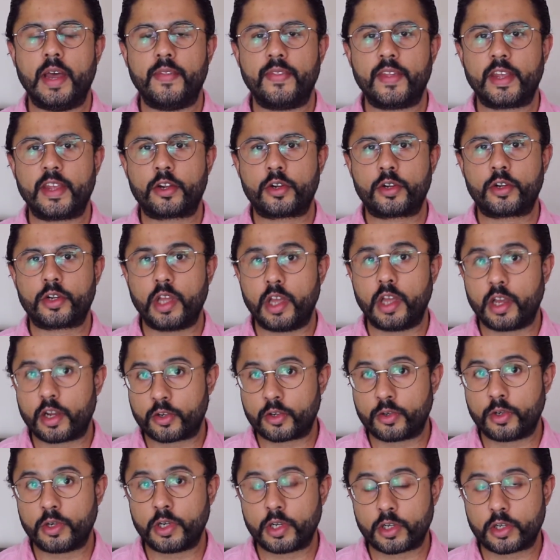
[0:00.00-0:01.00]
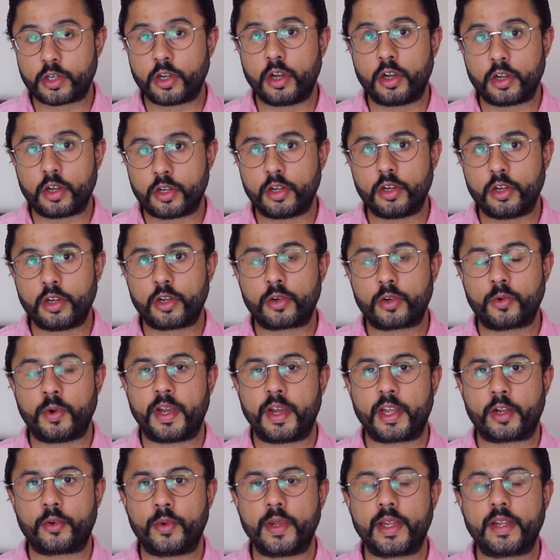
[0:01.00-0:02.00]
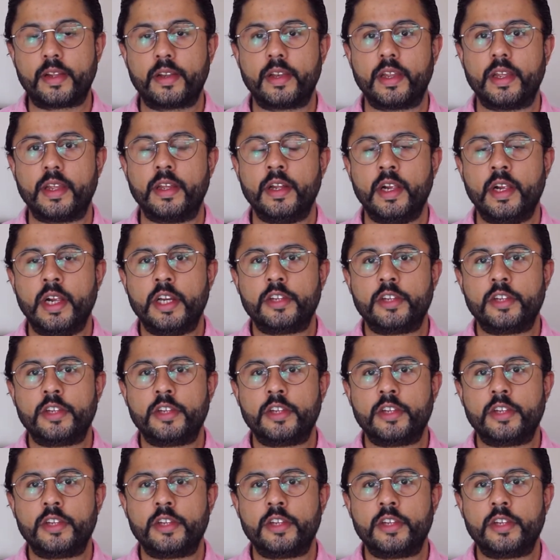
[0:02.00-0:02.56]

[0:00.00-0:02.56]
and they occur, occur quite quickly.